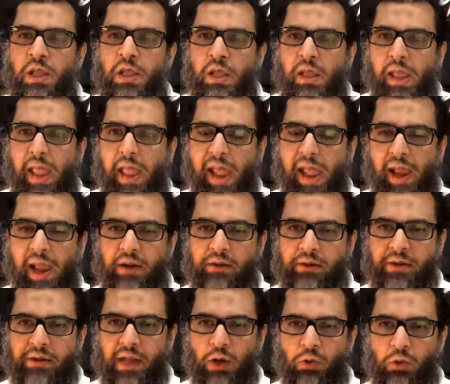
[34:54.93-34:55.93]
And
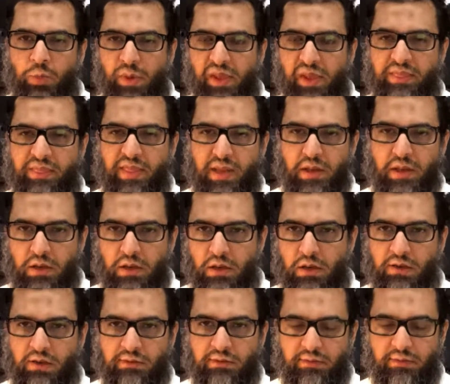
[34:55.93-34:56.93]
now within
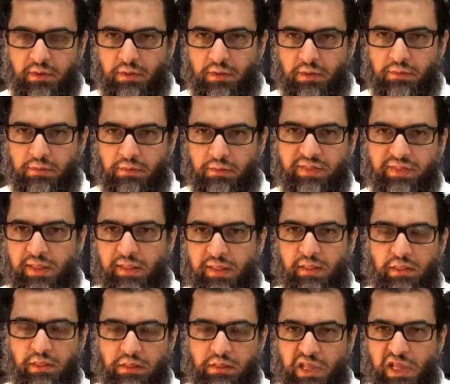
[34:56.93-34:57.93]

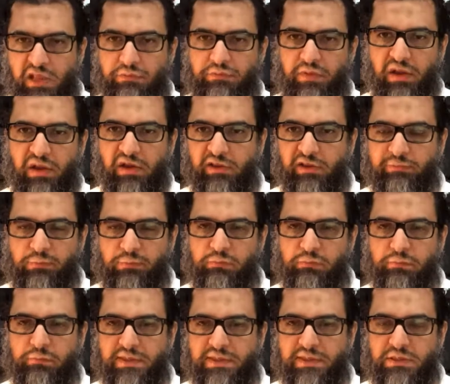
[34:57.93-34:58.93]
these various
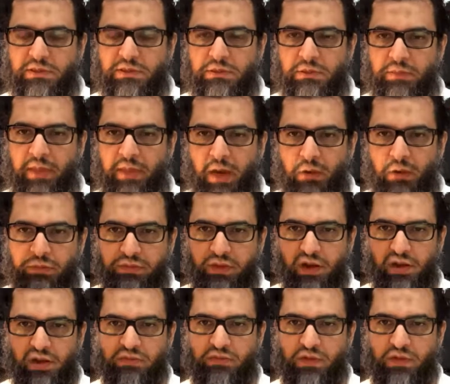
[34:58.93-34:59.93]
movements, now there
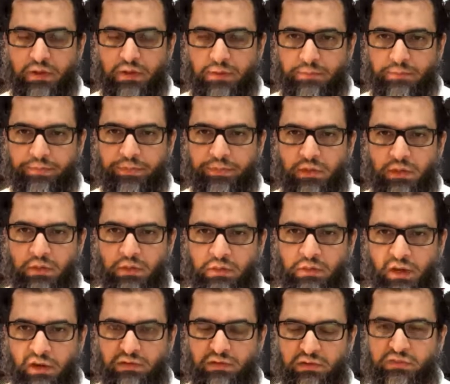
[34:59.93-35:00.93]
is a
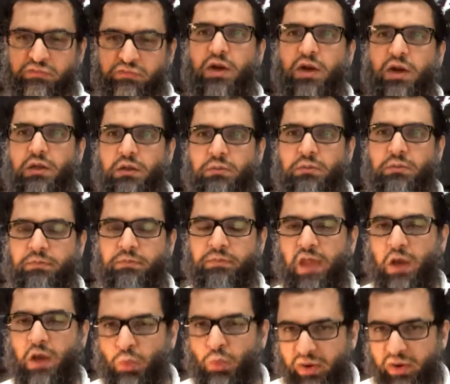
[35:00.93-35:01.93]
struggle. Now,
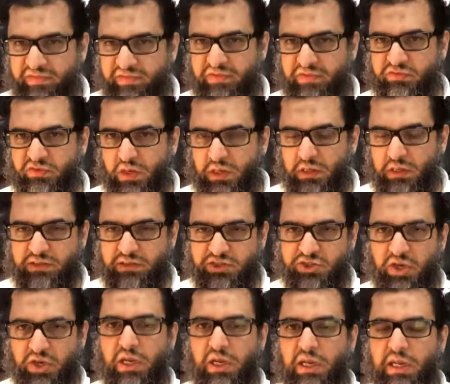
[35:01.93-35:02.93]
what is the struggle? The
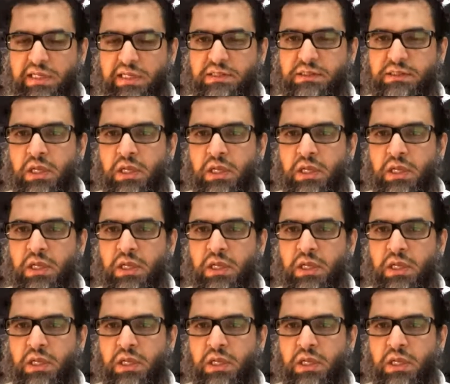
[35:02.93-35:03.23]
struggle is